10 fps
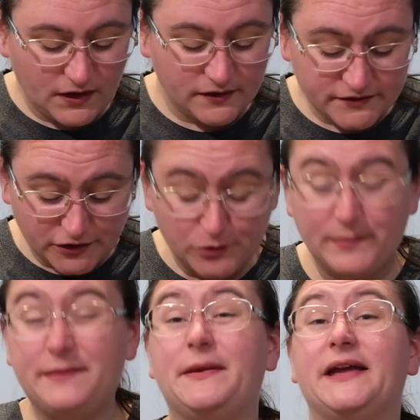So you'll
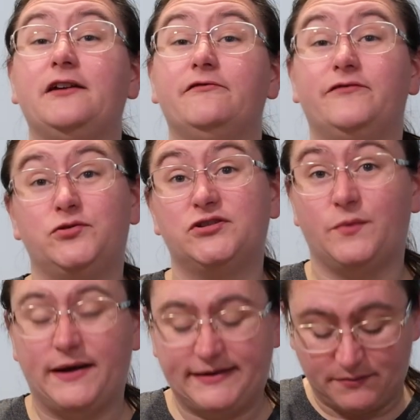be making four
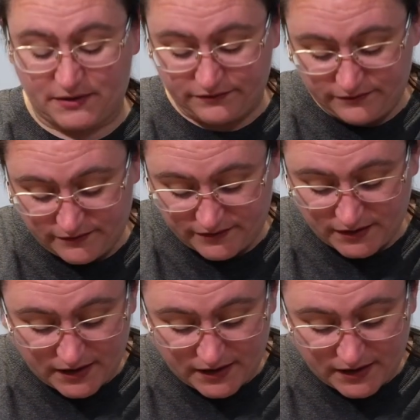squares a month,